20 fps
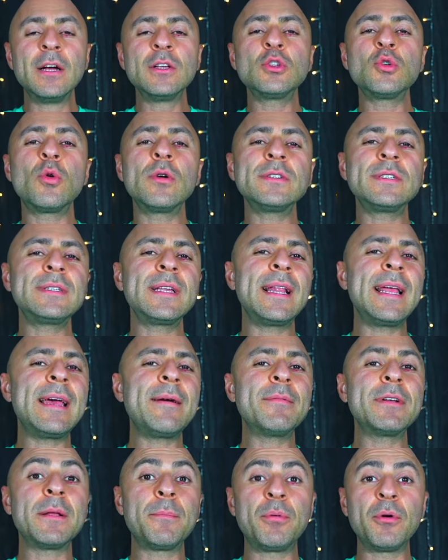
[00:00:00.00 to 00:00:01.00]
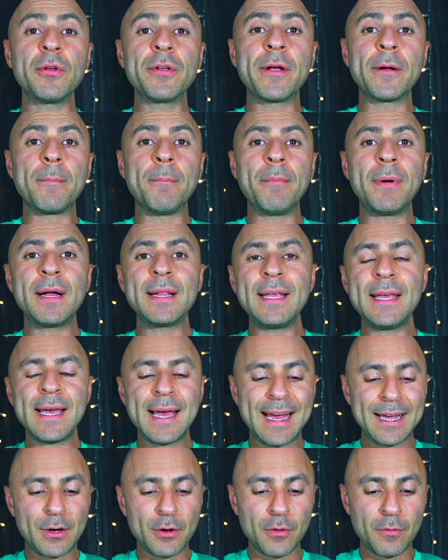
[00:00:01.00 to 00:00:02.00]
Taurus, today I'm going to pull your money
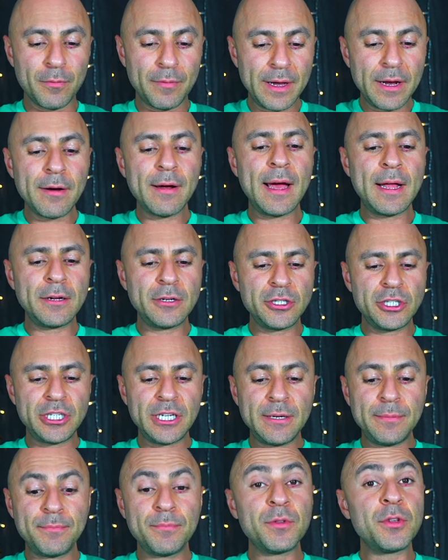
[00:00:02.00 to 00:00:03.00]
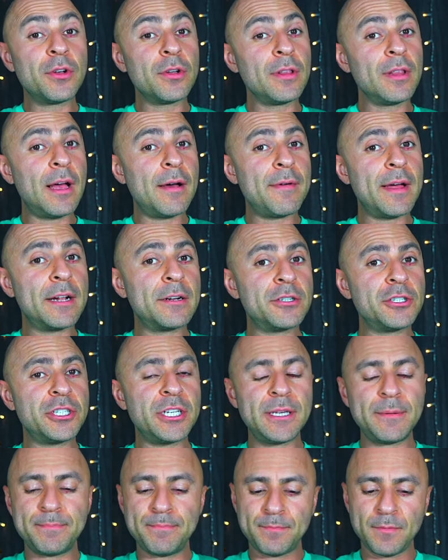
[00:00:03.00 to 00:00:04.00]
and career energy, your love
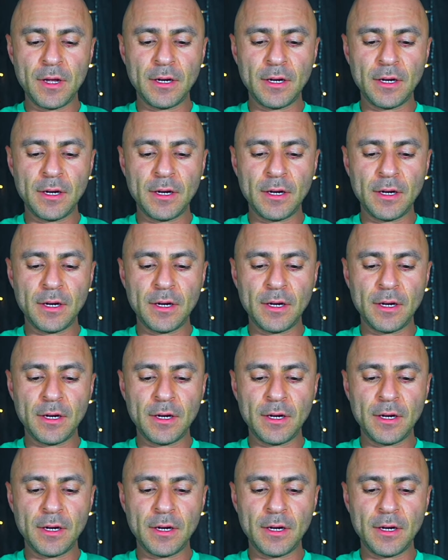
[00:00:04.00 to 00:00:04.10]
energy.